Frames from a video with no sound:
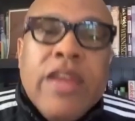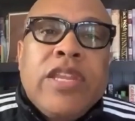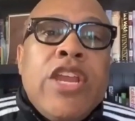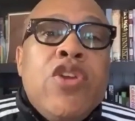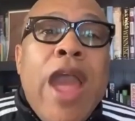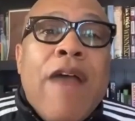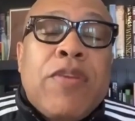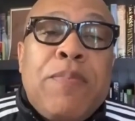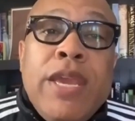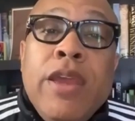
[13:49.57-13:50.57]
Then you have to
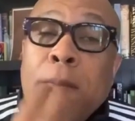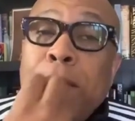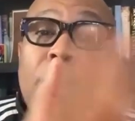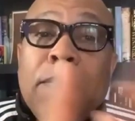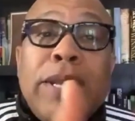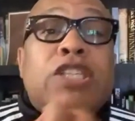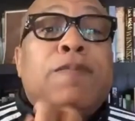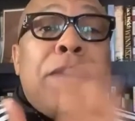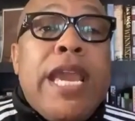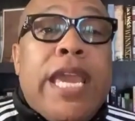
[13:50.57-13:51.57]
be public
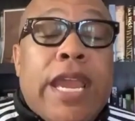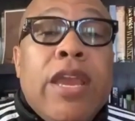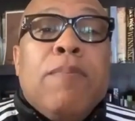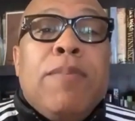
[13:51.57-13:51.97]
speaking,